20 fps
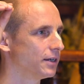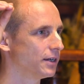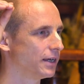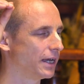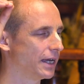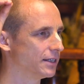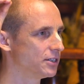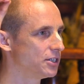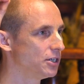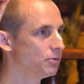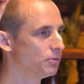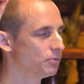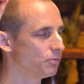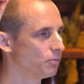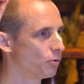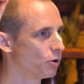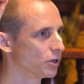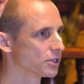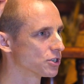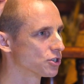and he
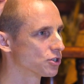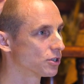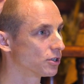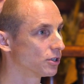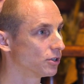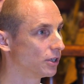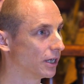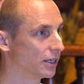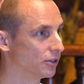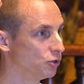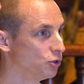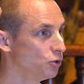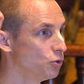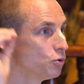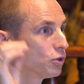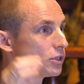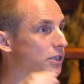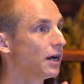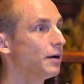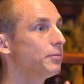wants that
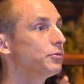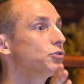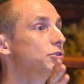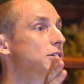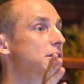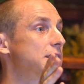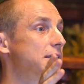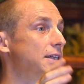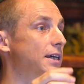you come to this